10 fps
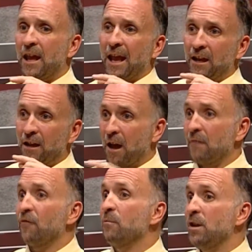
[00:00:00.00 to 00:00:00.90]
And
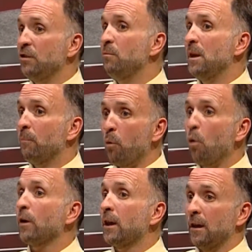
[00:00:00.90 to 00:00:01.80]
God forbid you be a
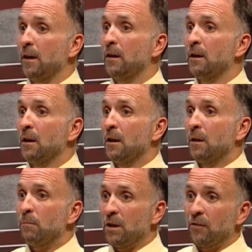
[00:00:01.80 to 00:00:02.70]
poor kid
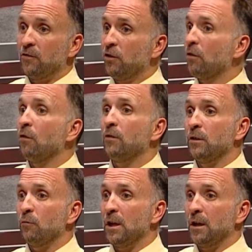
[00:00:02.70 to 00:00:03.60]
because you're
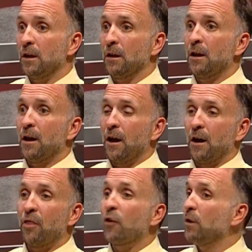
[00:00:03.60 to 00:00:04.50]
only reading,
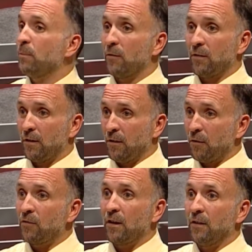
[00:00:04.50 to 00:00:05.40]
30% of
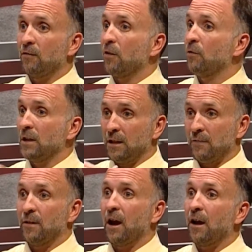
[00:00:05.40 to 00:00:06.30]
those kids are only
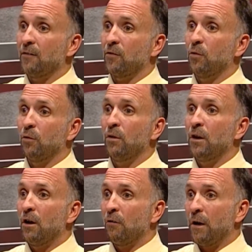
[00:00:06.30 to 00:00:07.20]
leaving high school
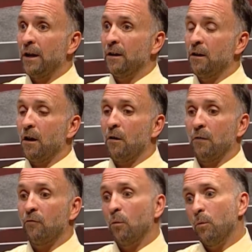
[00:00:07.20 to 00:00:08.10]
ready to go.
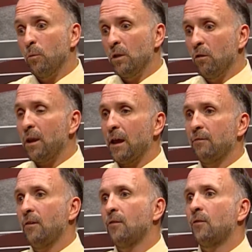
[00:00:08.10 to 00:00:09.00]
And so when we look
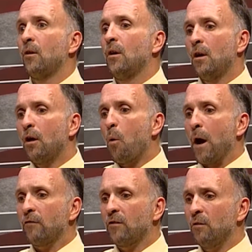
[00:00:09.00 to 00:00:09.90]
at this
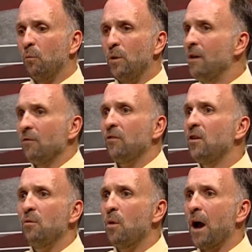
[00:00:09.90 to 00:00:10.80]
question, we don't
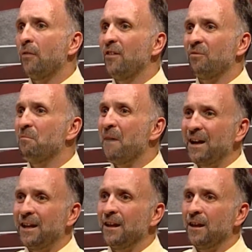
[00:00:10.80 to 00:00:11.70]
see how this
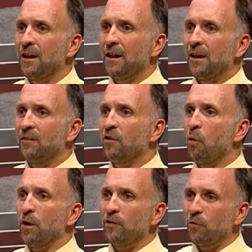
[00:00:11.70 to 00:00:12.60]
money is
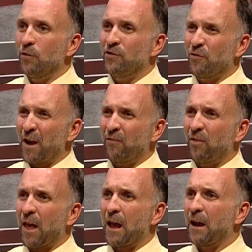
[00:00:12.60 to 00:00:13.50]
going to address
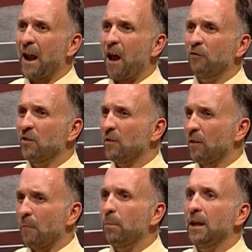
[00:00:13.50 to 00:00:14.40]
that and how just
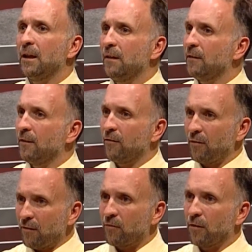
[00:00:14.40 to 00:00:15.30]
lumping it into the
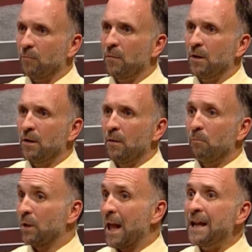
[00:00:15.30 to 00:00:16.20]
system
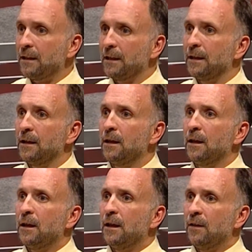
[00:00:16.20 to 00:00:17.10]
blindly
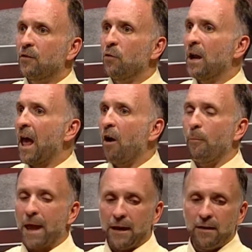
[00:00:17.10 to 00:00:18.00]
is going to
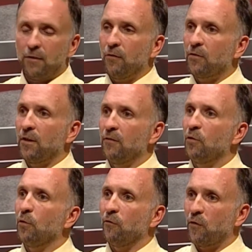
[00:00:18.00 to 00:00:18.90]
help any of those kids
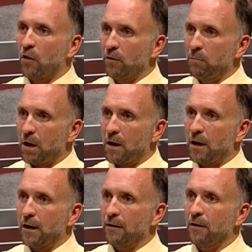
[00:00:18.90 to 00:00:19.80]
who are falling
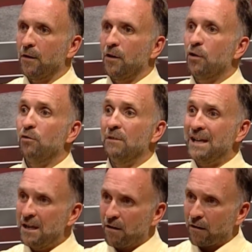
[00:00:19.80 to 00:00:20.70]
behind, who
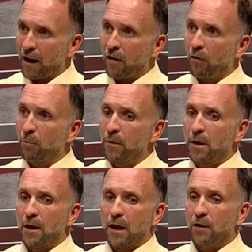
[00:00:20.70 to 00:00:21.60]
need our help,
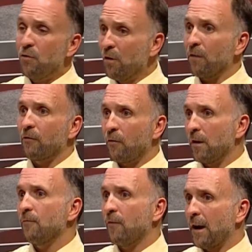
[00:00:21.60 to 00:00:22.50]
and who are,
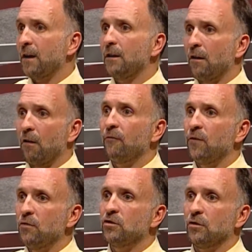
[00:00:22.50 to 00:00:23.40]
quite frankly, our
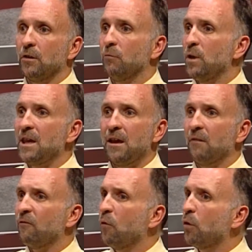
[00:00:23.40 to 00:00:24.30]
future. And we
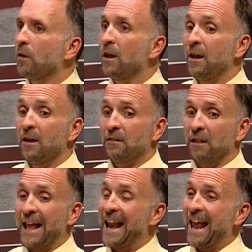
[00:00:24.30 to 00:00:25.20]
can't afford to
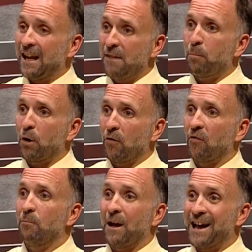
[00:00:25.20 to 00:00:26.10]
let any
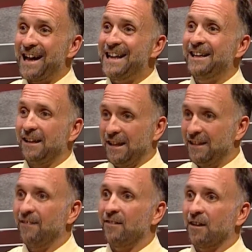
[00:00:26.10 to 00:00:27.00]
person behind
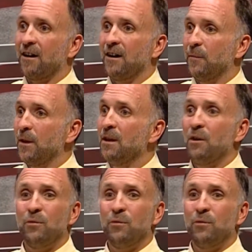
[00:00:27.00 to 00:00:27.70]
in this economy.